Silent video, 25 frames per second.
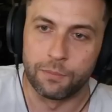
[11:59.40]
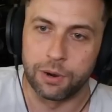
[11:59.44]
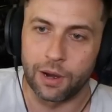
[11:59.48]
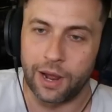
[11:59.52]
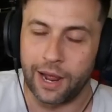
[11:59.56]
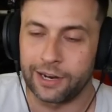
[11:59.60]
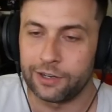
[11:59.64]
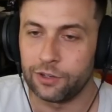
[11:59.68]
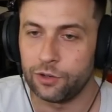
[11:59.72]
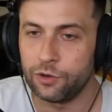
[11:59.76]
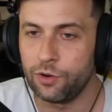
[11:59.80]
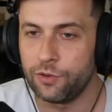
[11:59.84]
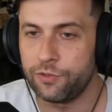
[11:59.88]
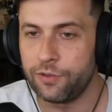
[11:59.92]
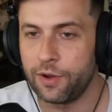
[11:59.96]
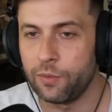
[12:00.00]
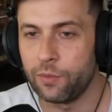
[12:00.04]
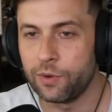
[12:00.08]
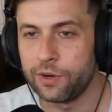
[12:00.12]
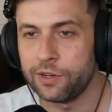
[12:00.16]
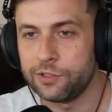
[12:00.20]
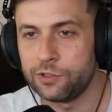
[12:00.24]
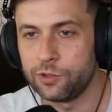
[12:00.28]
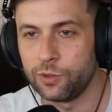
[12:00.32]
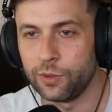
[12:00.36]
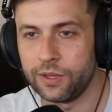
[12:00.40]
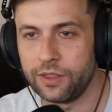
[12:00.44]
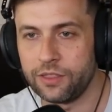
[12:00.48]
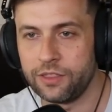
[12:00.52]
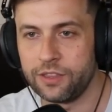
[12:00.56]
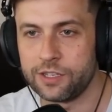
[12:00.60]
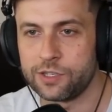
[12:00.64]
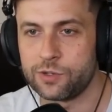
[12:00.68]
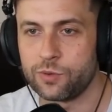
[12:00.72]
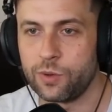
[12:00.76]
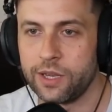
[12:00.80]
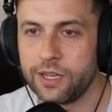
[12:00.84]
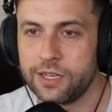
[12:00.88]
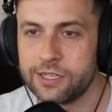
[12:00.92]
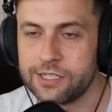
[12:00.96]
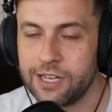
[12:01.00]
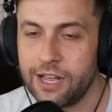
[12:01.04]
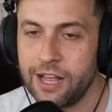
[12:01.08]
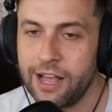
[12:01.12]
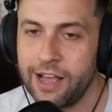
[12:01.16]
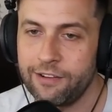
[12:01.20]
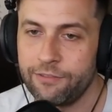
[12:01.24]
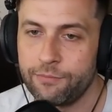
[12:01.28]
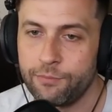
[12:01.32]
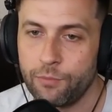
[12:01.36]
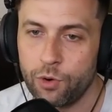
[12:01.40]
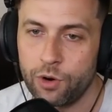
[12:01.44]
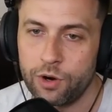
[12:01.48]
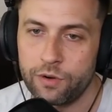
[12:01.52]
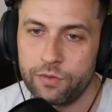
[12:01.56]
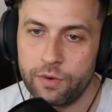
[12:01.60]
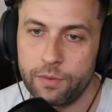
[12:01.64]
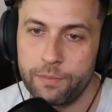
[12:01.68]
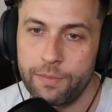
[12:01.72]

But I don't know if I want to do it this way because I'll have more of a